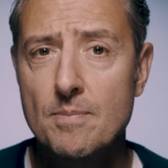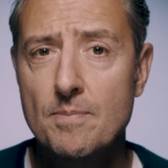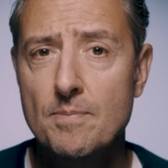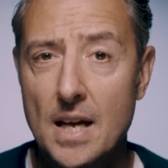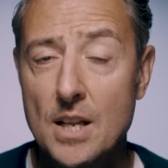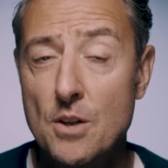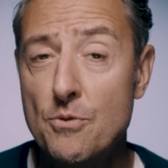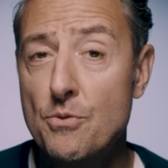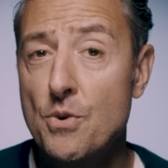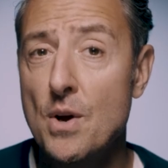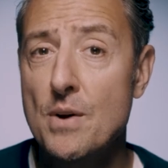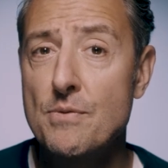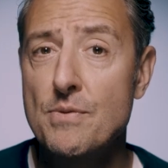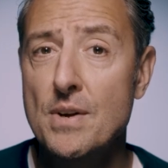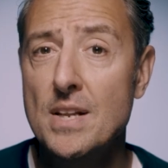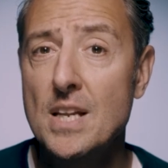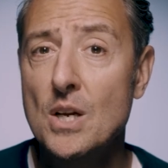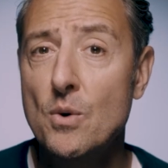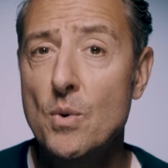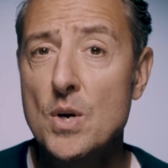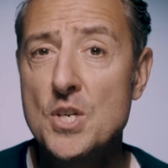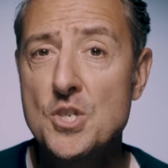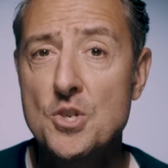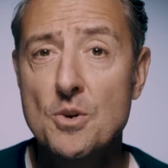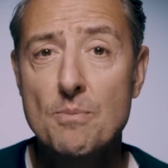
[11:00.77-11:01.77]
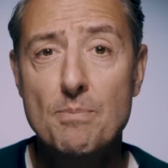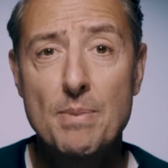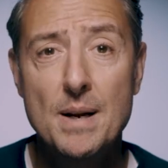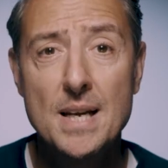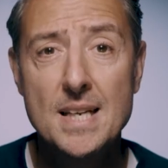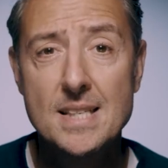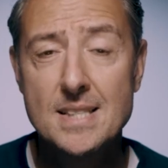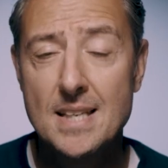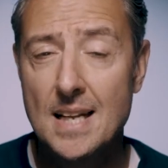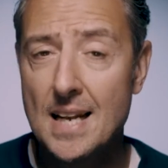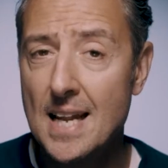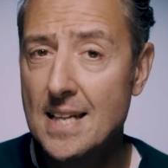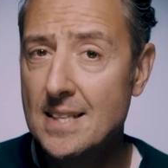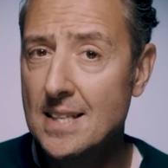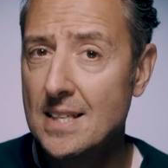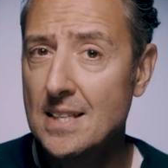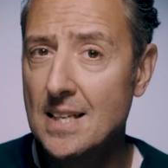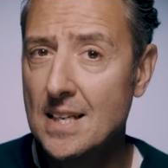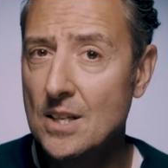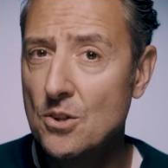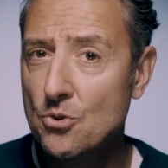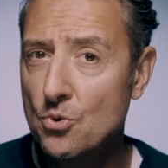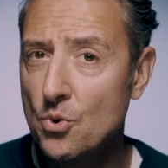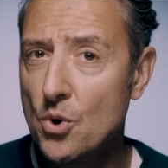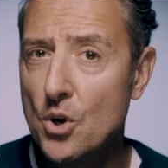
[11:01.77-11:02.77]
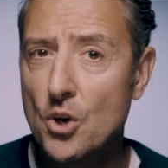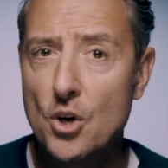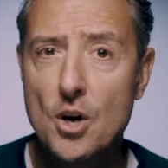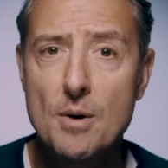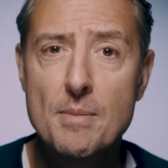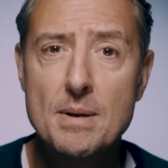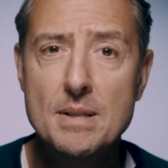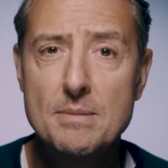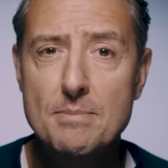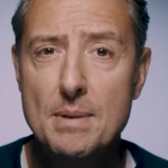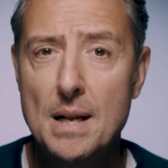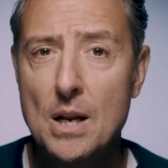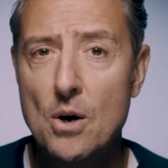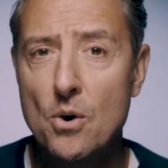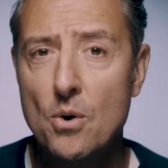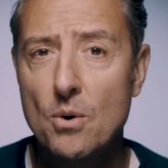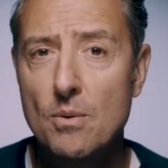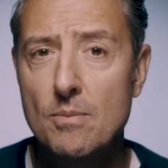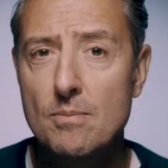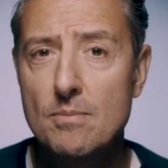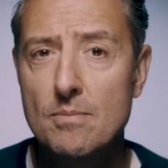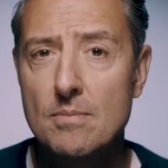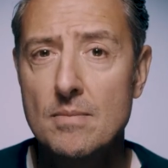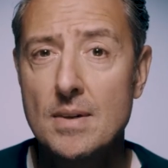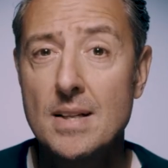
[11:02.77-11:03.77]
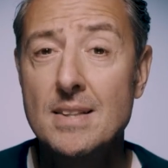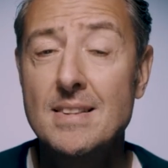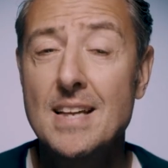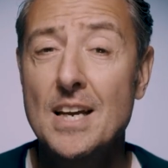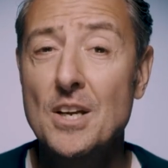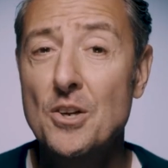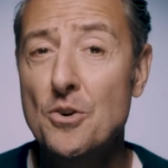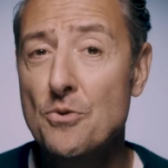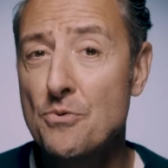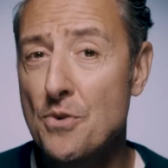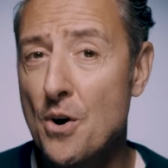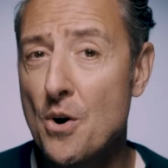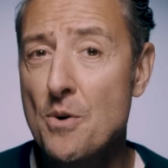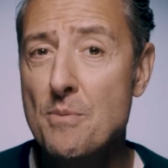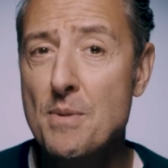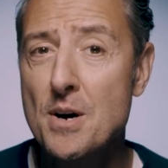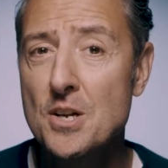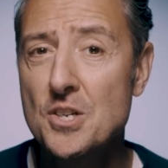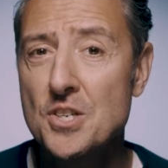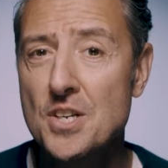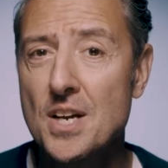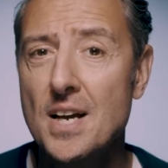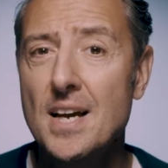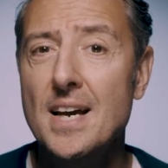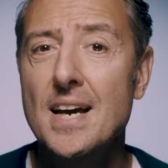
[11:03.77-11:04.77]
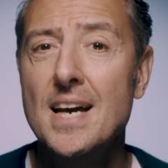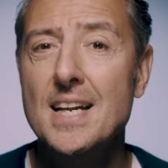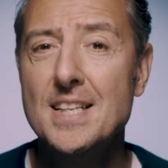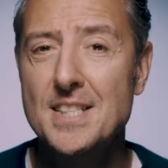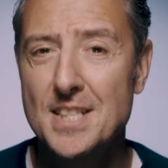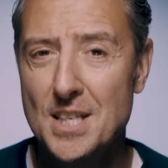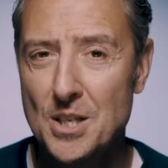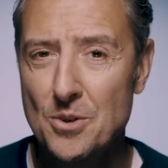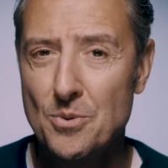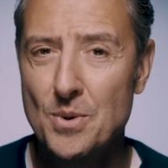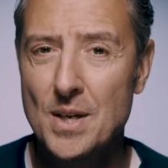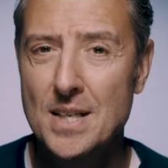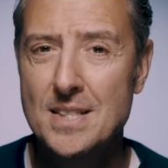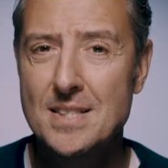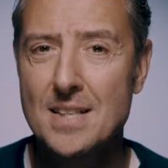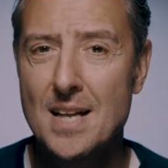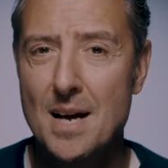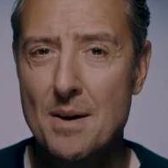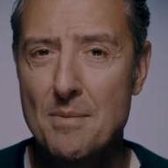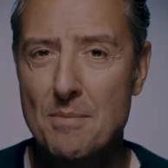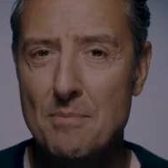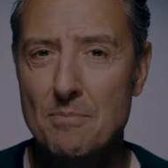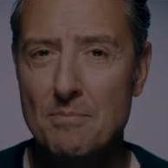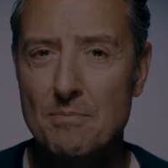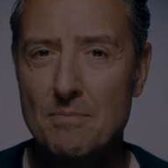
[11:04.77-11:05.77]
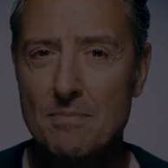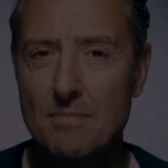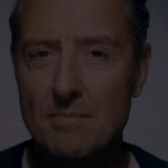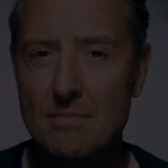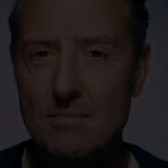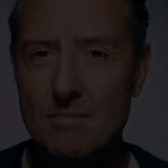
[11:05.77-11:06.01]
And if you have any question, please let it into a comment below. Thank you very much and see you next time.